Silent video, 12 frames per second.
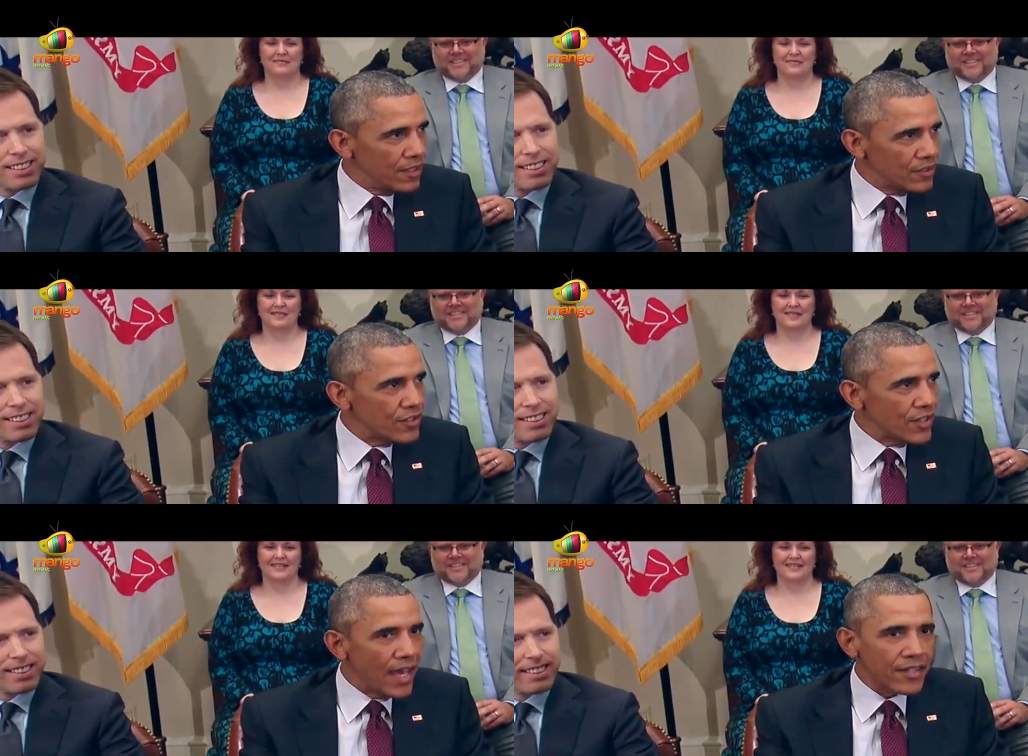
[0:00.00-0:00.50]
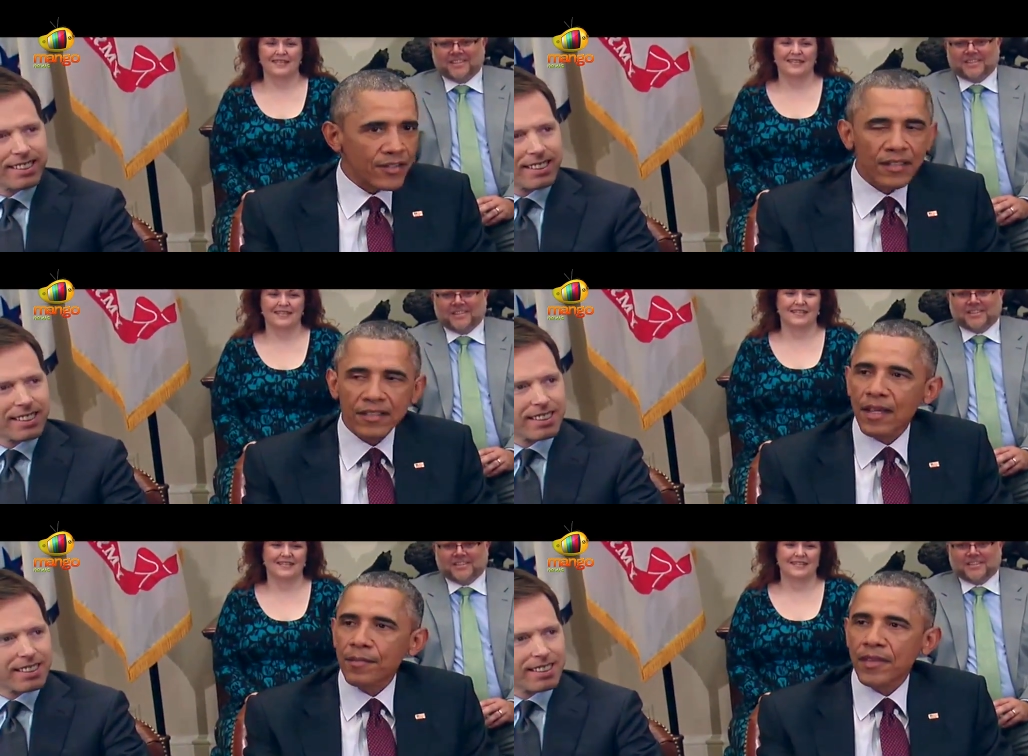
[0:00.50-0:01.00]
Speaker 1: this is actually
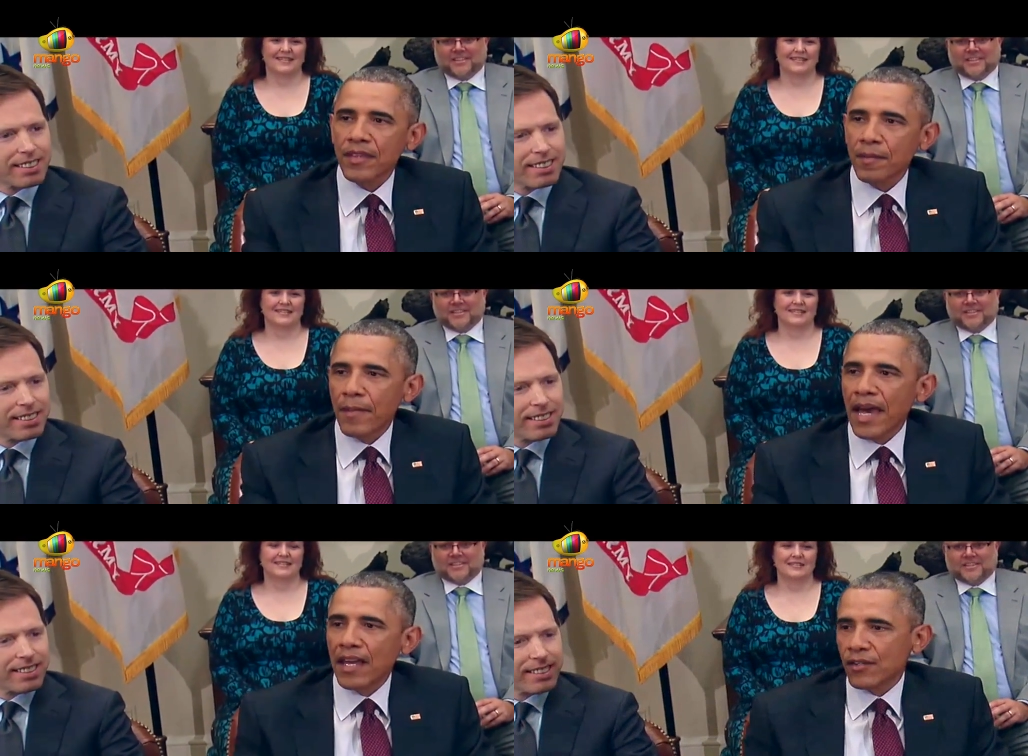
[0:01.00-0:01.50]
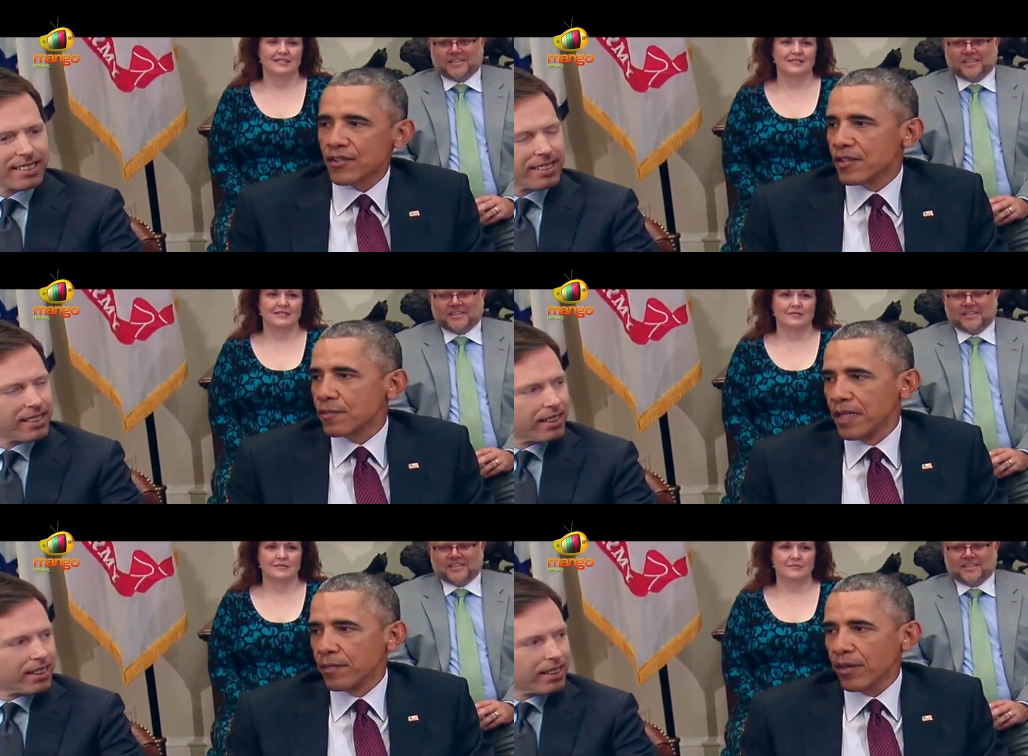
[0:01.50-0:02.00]
something that matters
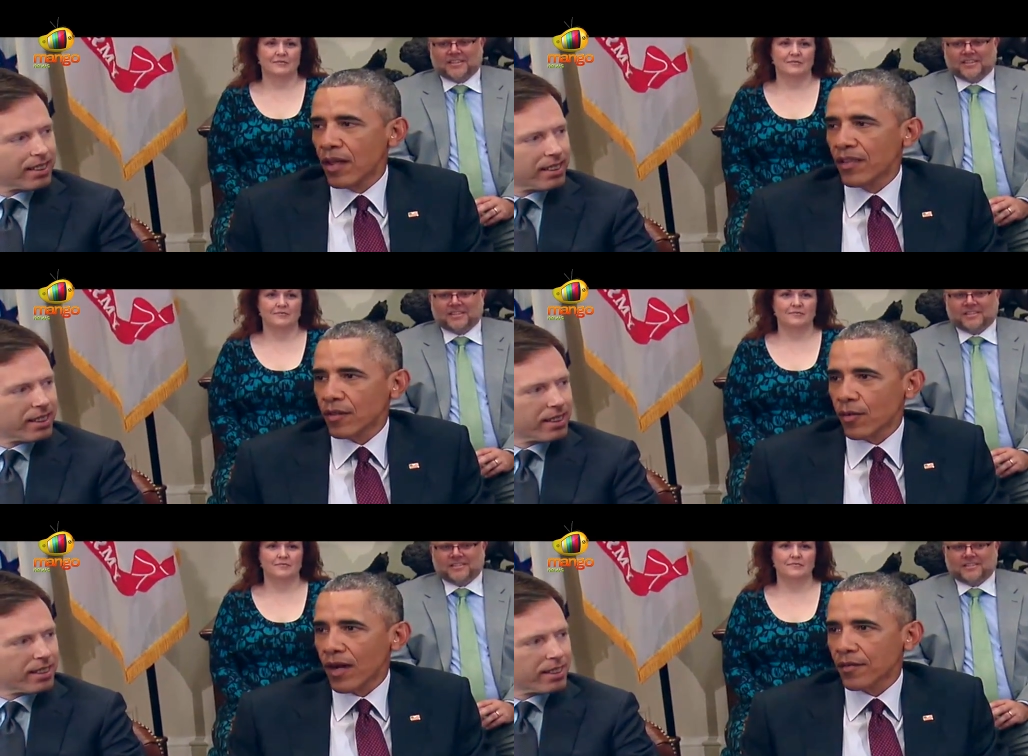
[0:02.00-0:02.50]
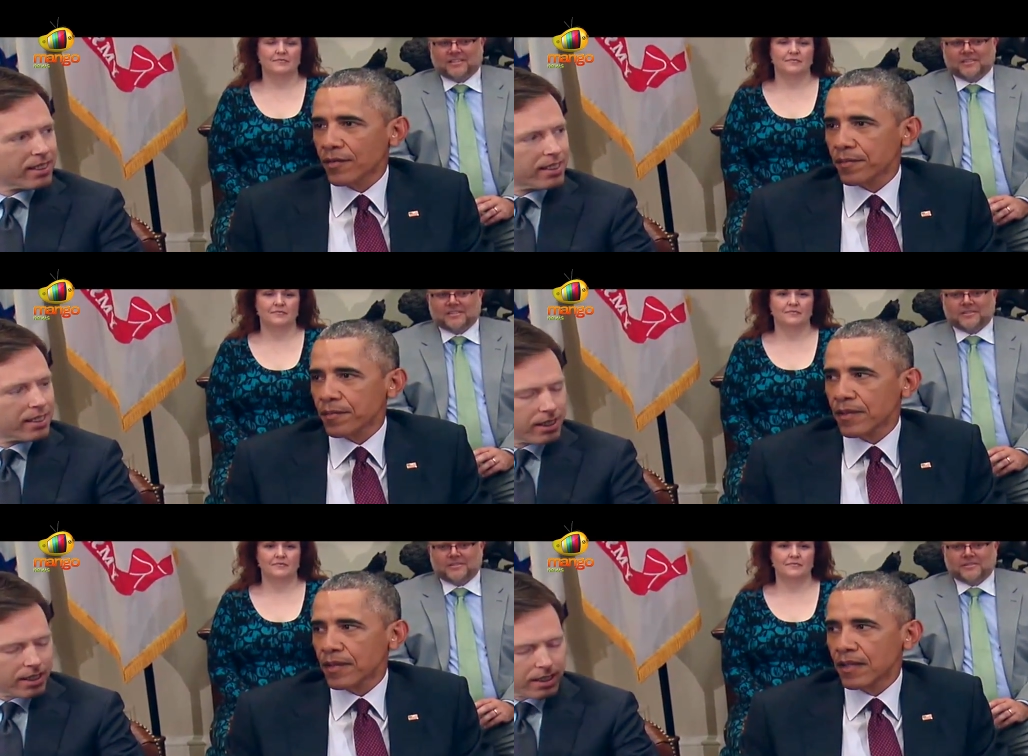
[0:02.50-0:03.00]
to people on the ground.
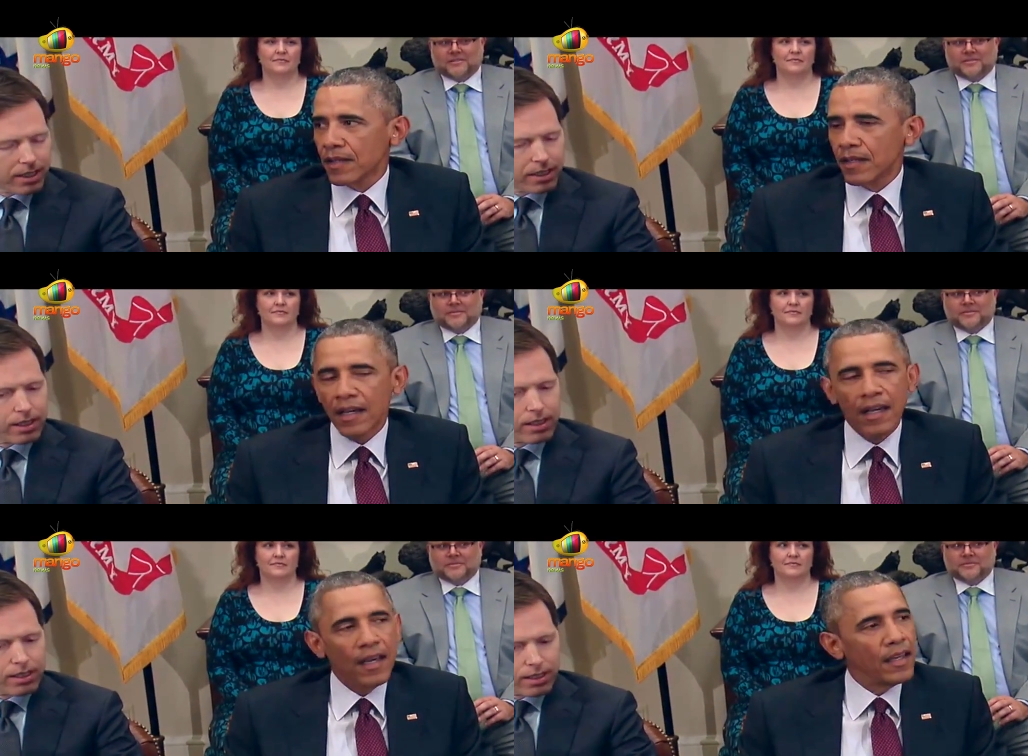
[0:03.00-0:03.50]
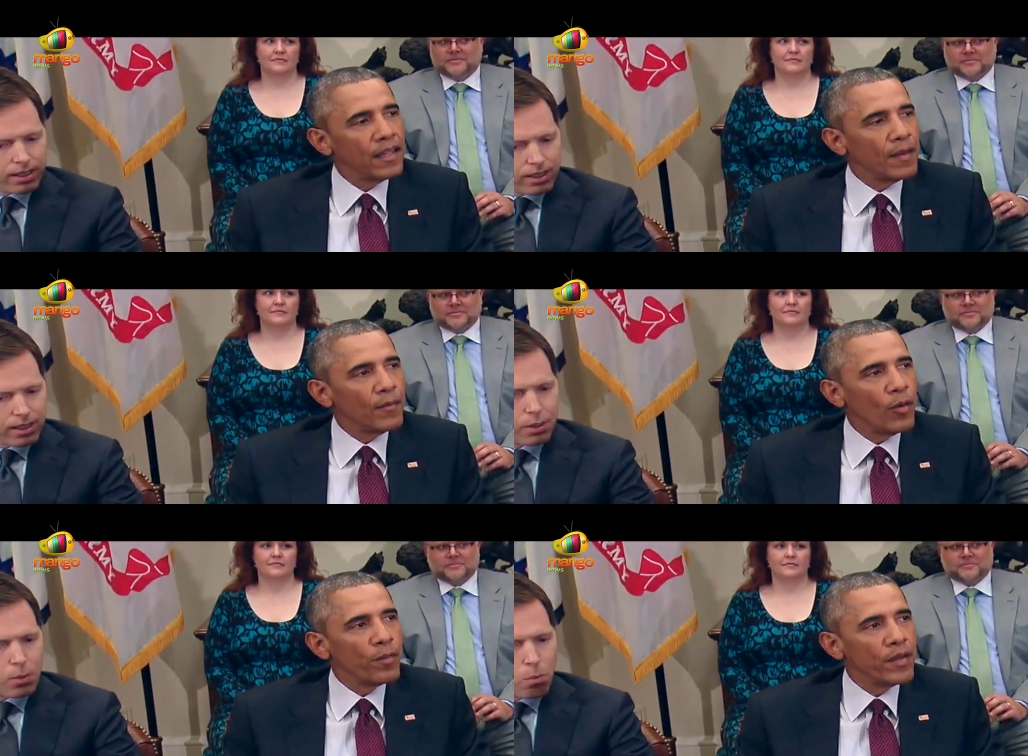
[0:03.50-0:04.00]
And I'm
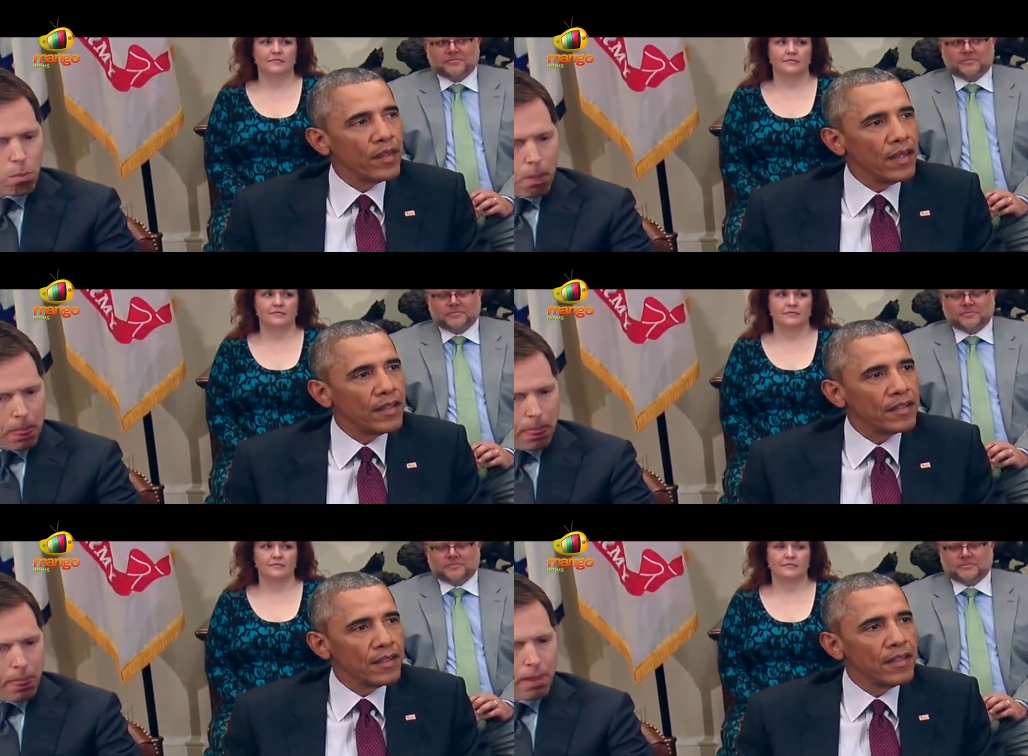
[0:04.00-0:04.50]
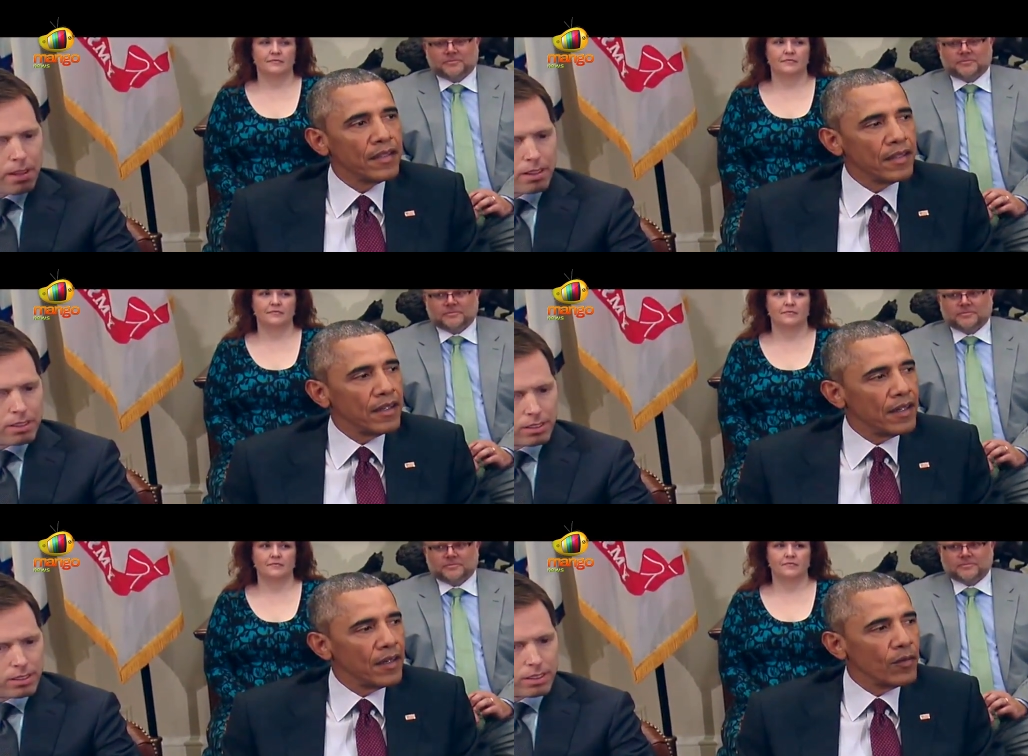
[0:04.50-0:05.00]
hoping that
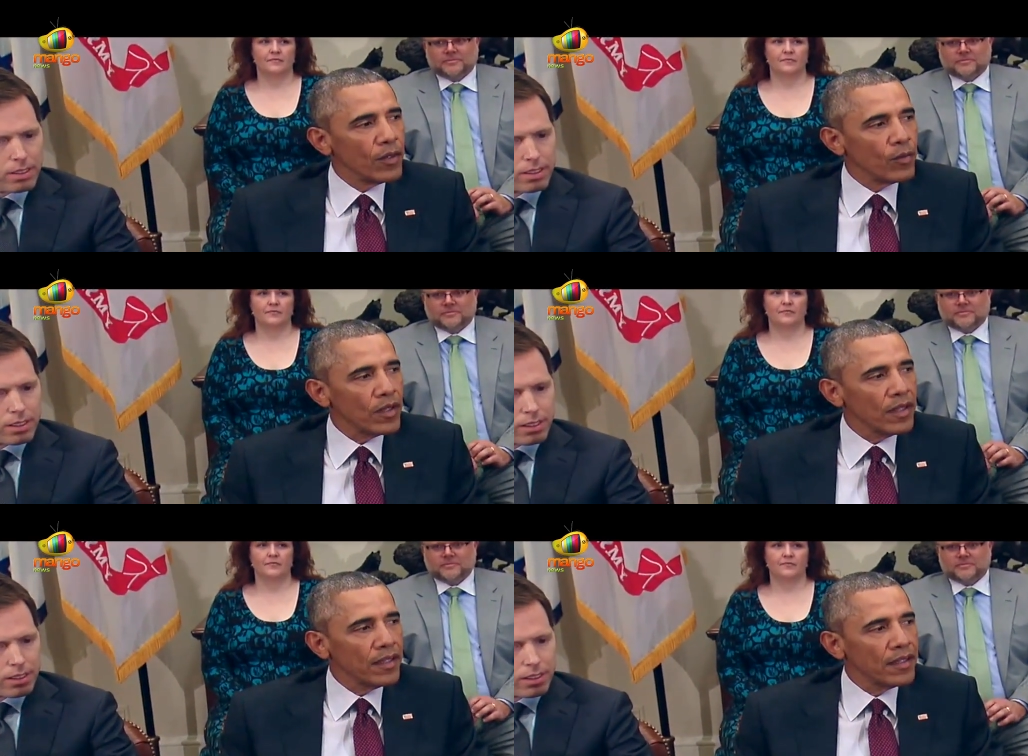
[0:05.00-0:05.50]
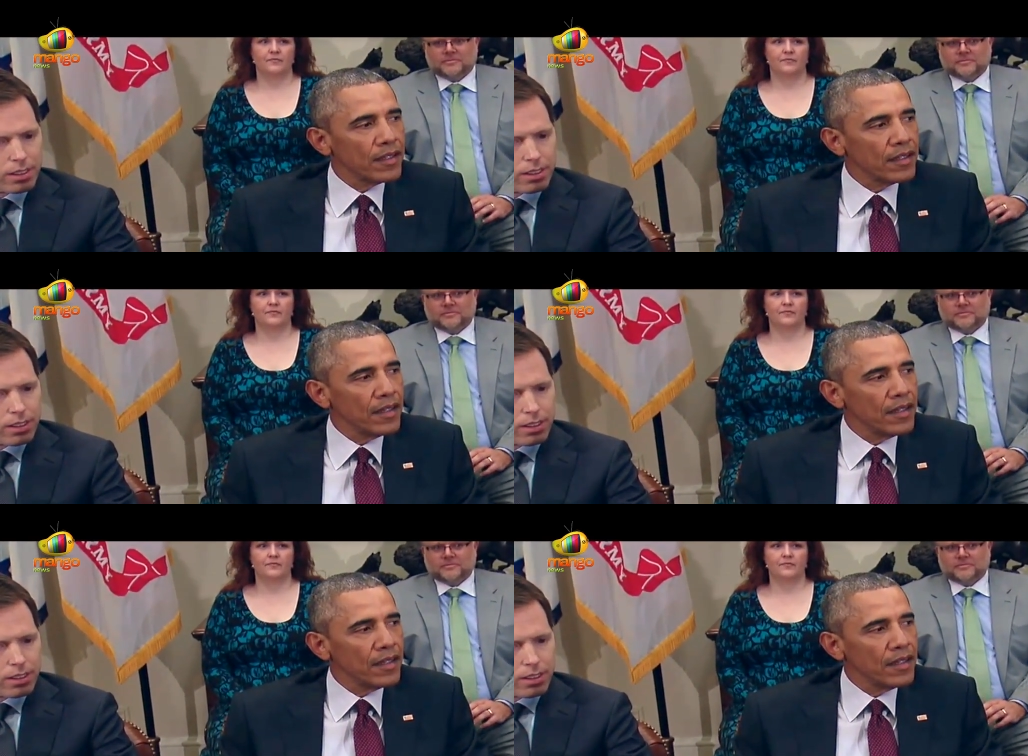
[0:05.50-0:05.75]
we really